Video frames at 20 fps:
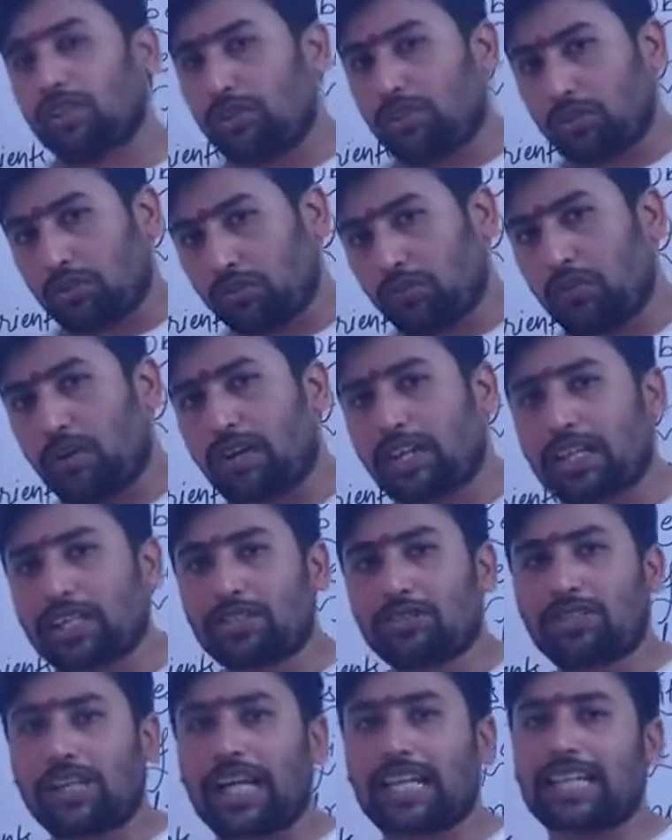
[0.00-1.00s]
don't forget
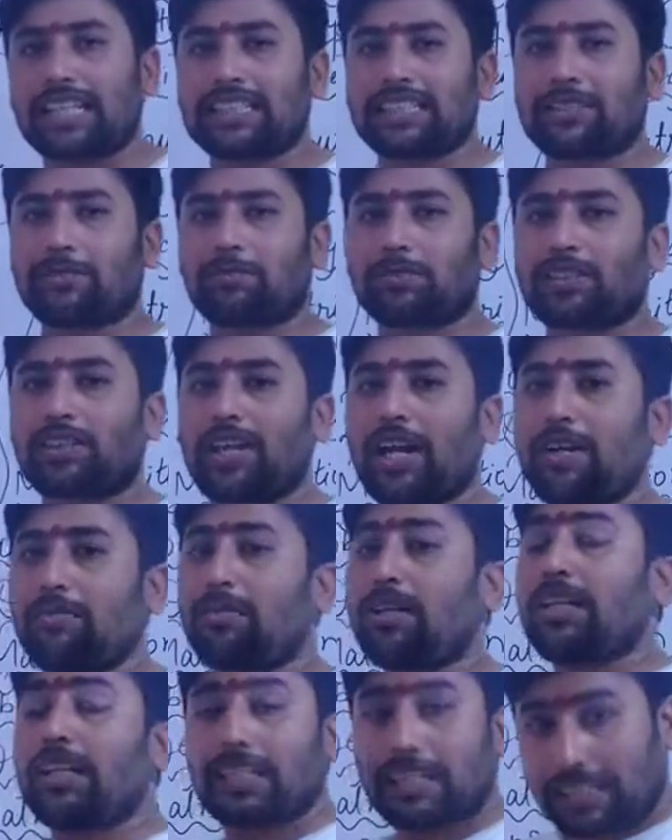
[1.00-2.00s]
to like and subscribe
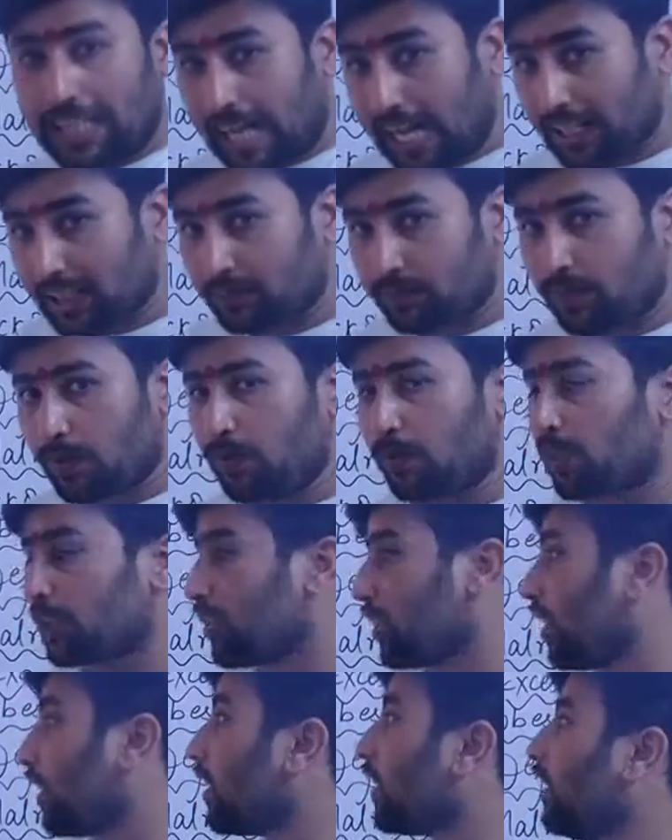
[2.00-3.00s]
thanks for
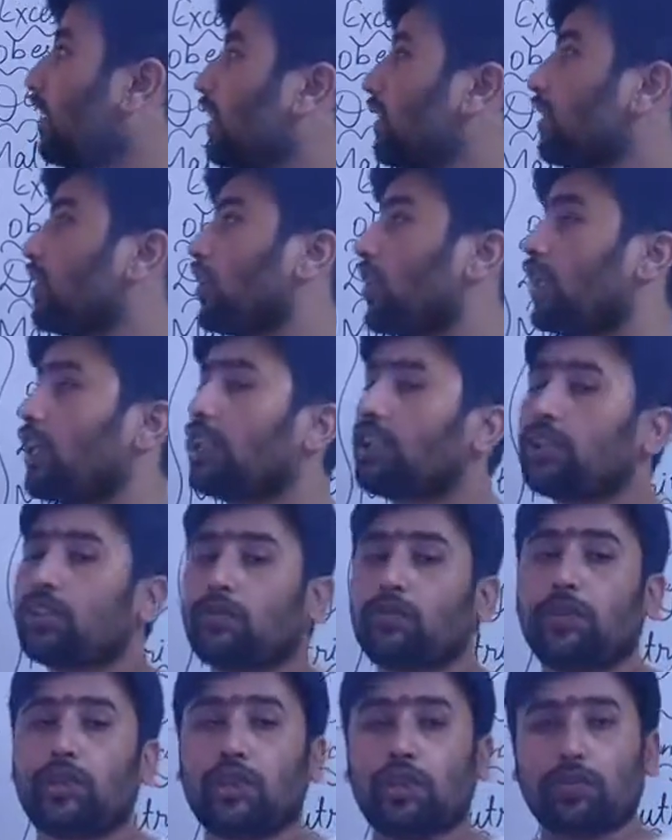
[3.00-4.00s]
watching share this
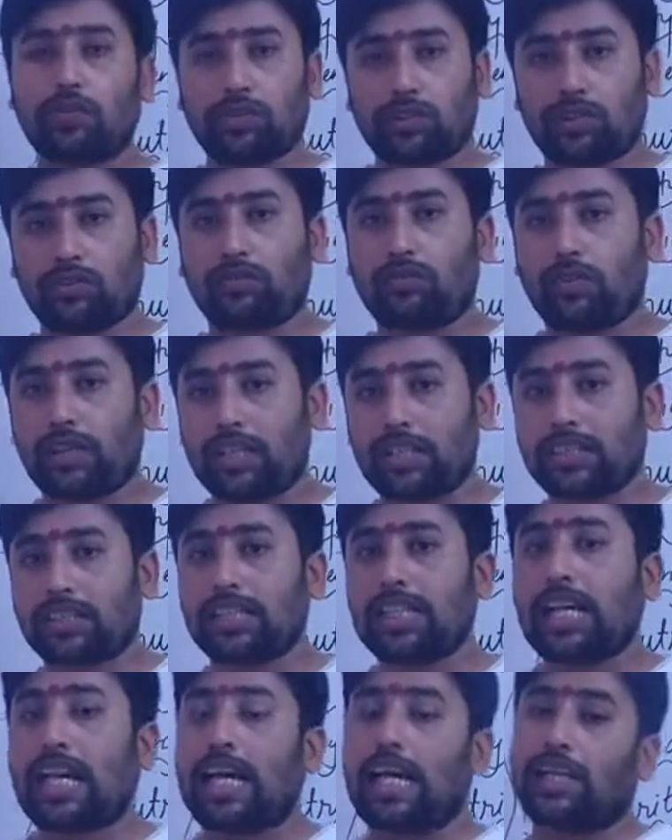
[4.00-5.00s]
video with your friends
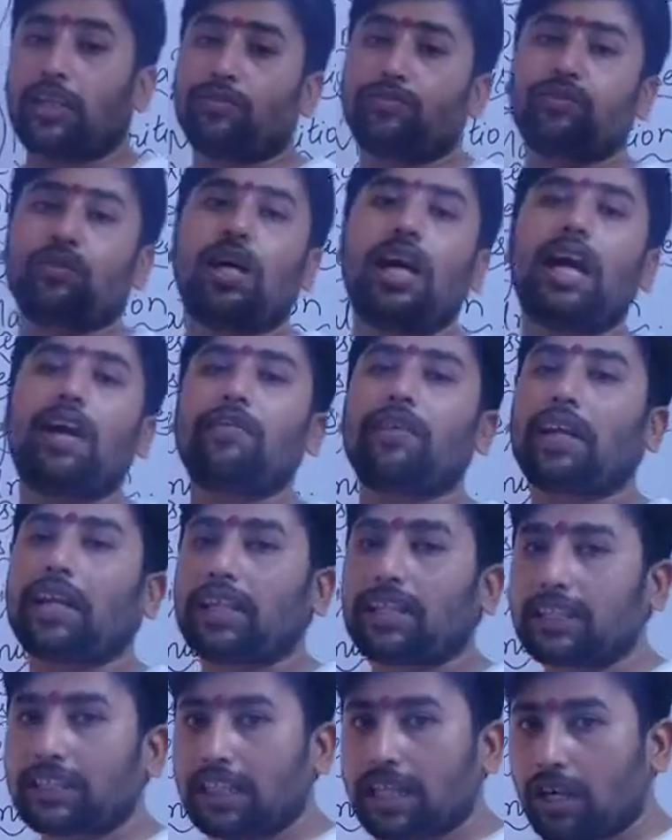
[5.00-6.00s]
and if you're having
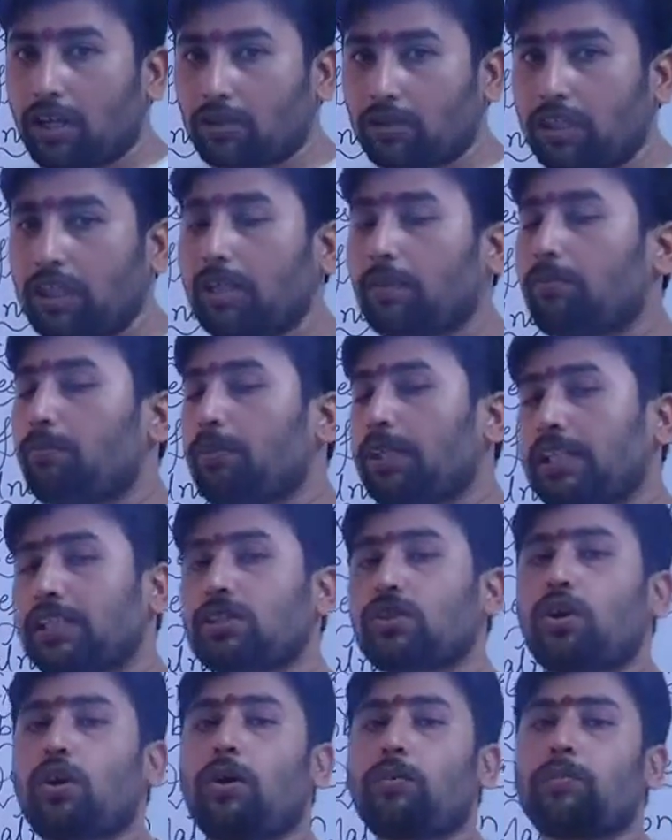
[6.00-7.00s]
any doubt please
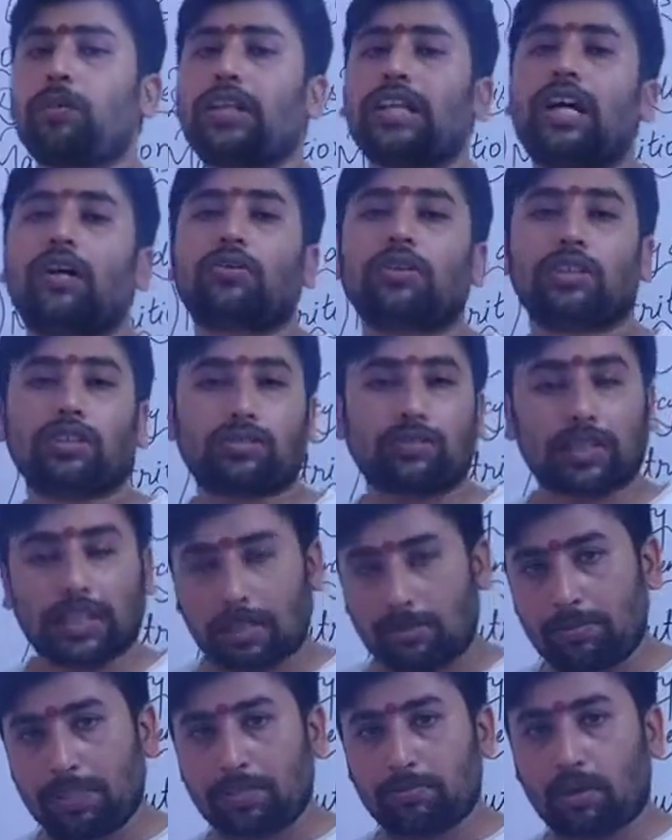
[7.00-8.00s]
drop your doubt into the
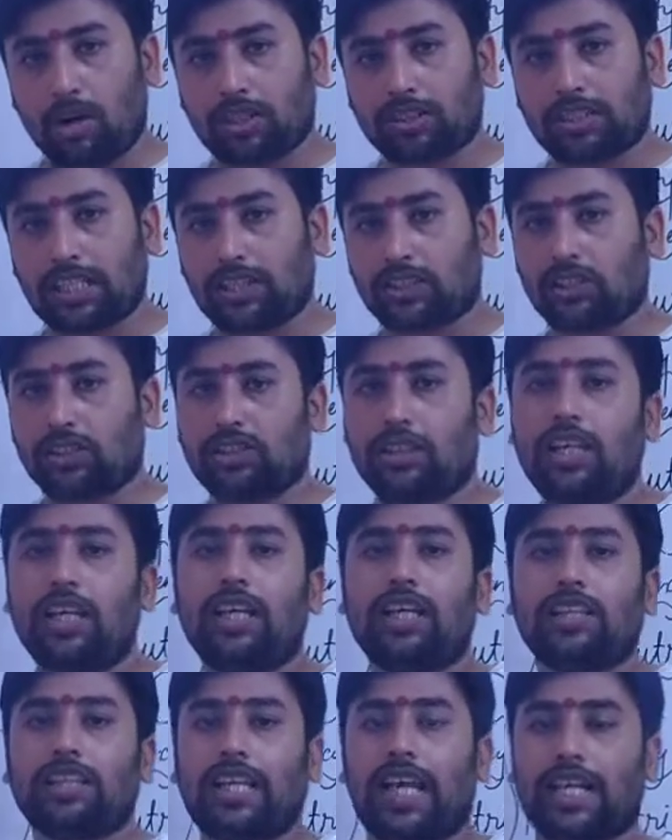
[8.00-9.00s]
comment box section
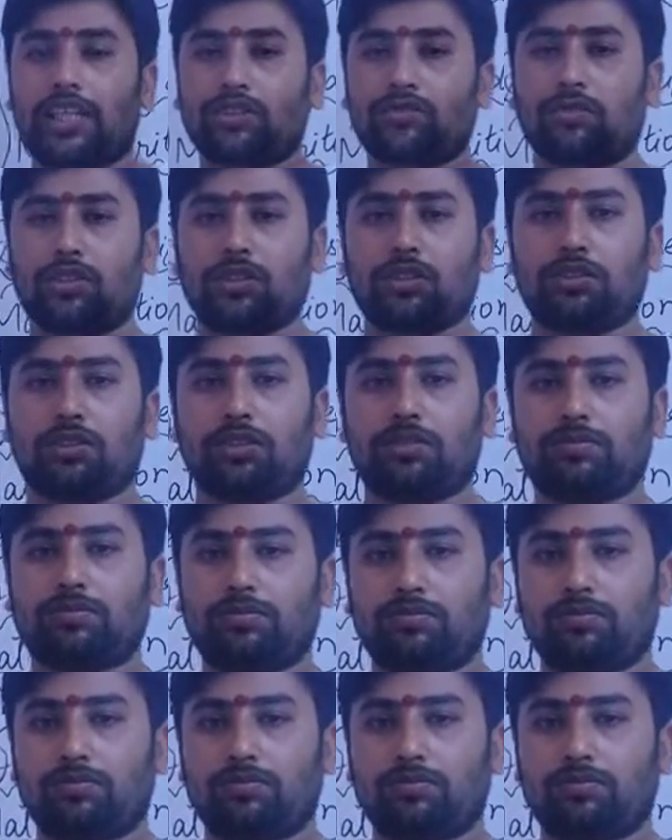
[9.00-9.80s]
thanks for today